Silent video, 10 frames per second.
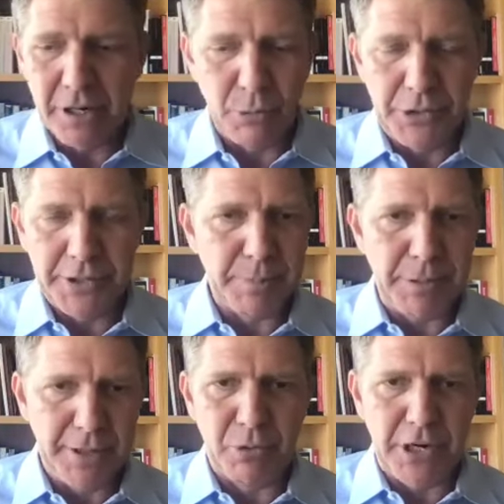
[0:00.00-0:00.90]
are willing to
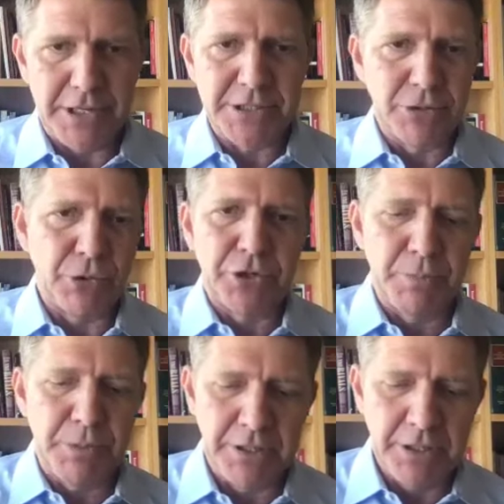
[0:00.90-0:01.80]
pay the price in order to
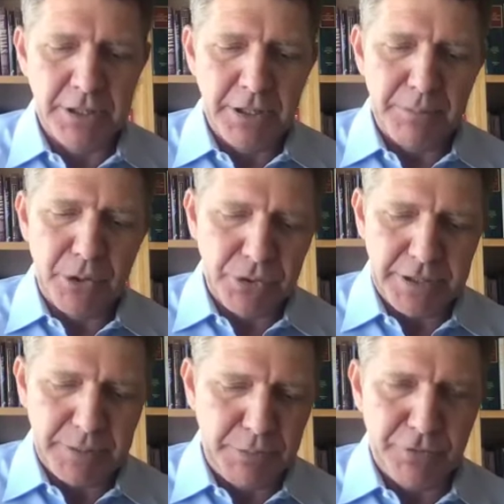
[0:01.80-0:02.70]
be both
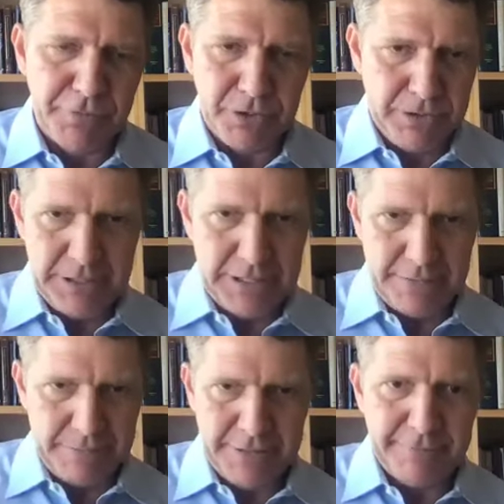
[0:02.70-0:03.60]
in the beautiful
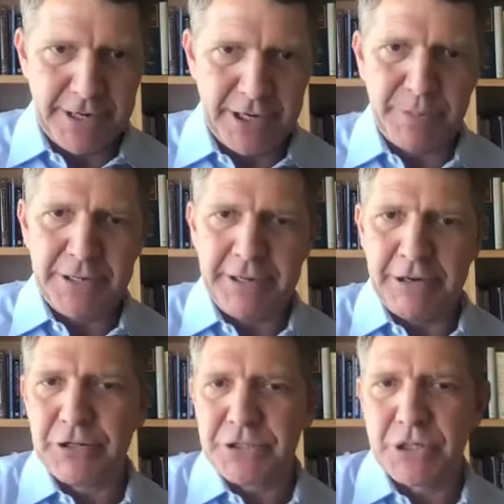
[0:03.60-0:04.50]
um, environment and
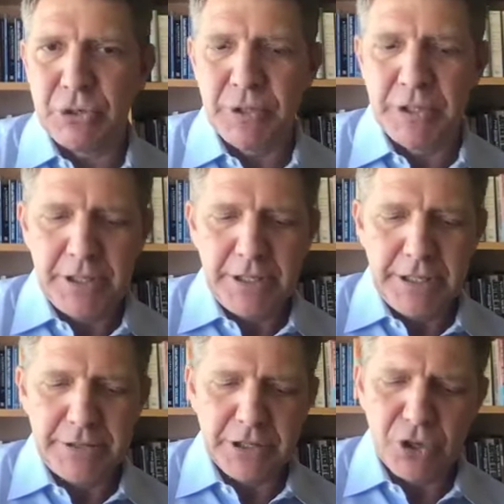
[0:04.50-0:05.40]
also
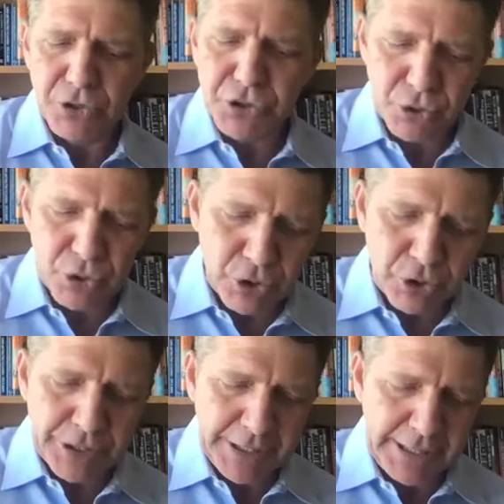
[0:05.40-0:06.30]
in the
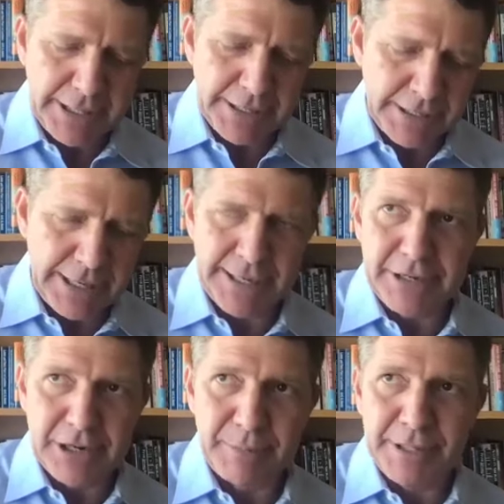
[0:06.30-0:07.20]
cultural and
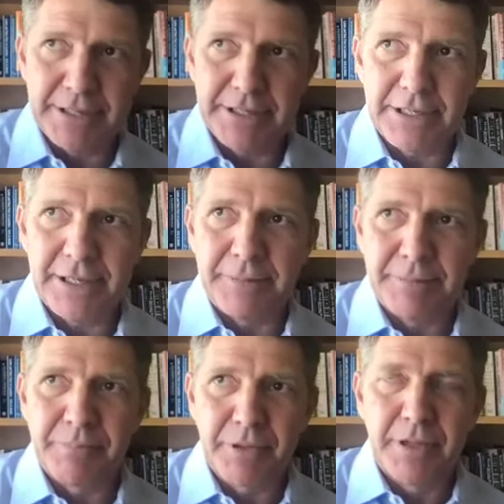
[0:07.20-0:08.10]
economic
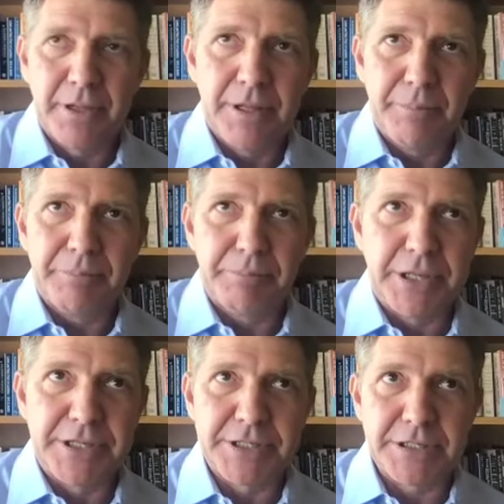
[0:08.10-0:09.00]
um,
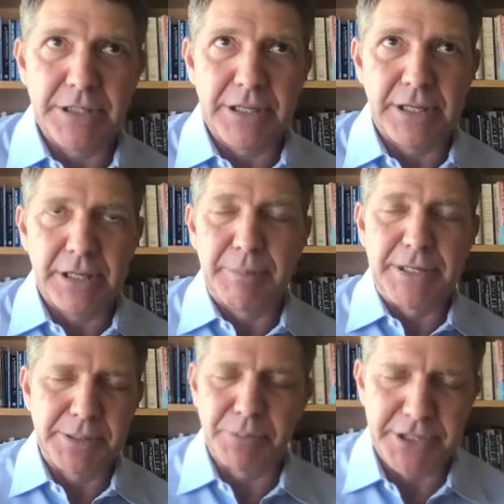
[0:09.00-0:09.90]
place, uh,
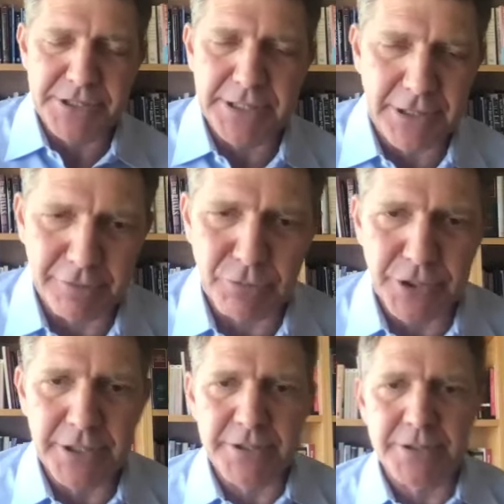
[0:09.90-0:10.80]
amazing place that
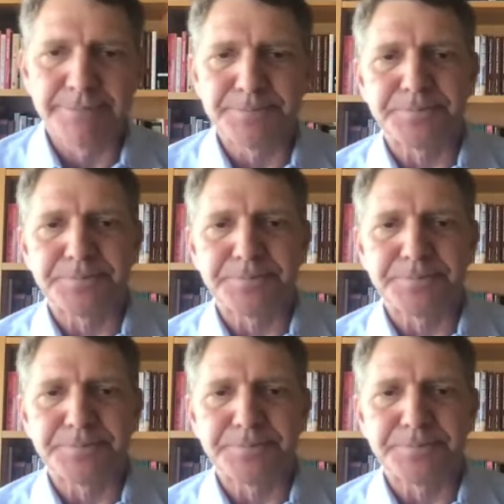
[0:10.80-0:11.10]
California is.